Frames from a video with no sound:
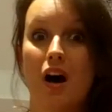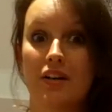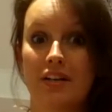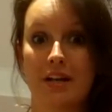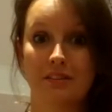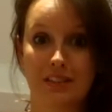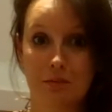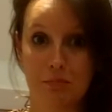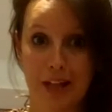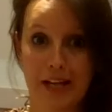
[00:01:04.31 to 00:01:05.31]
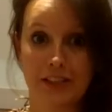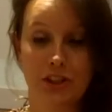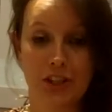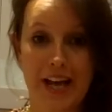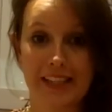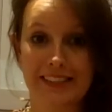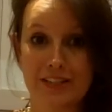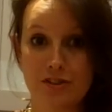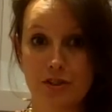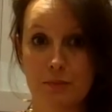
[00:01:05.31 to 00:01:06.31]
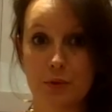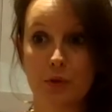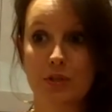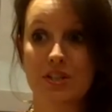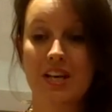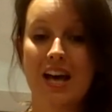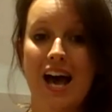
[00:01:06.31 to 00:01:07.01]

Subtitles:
unannounced compliance checks into your books,